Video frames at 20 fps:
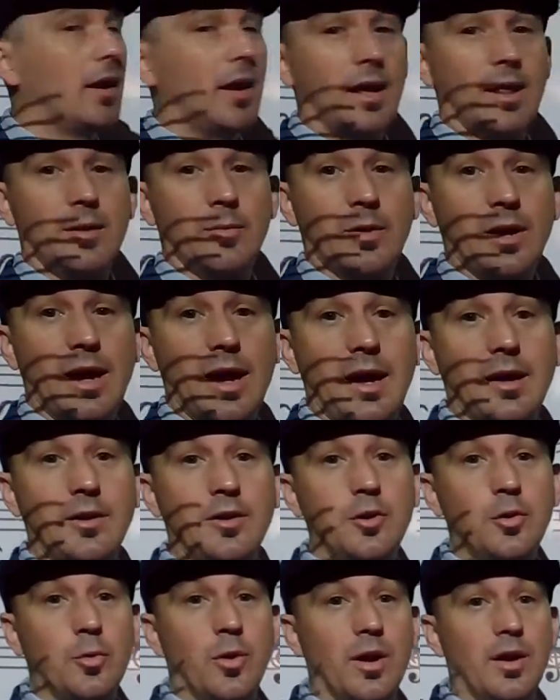And then we add a
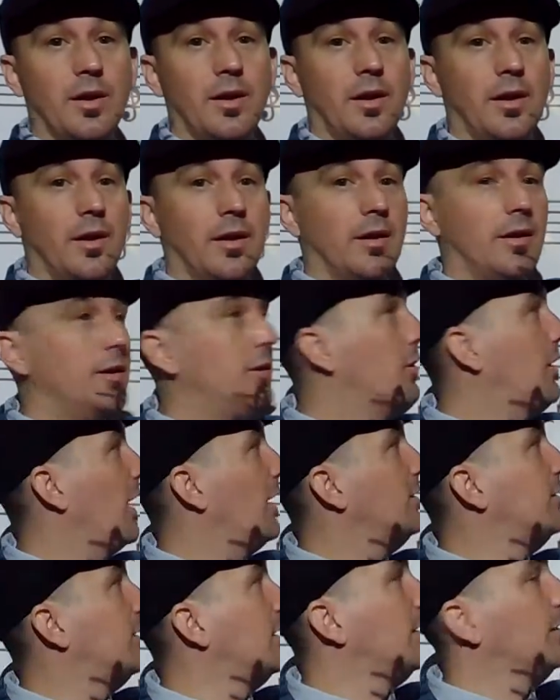new one, you
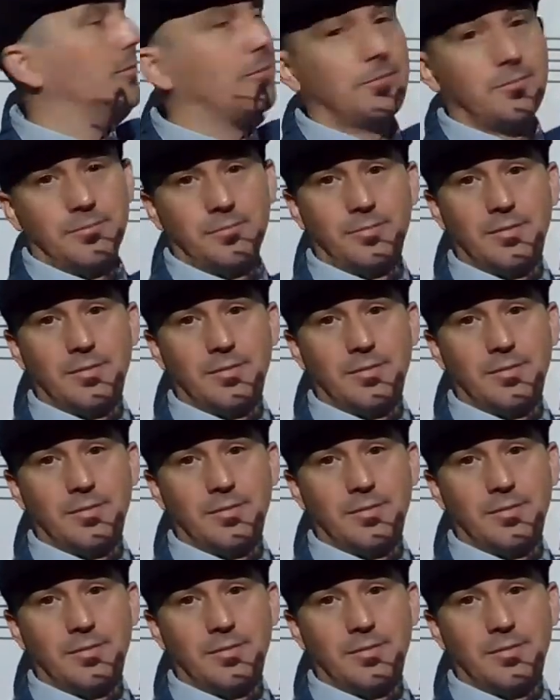guessed it,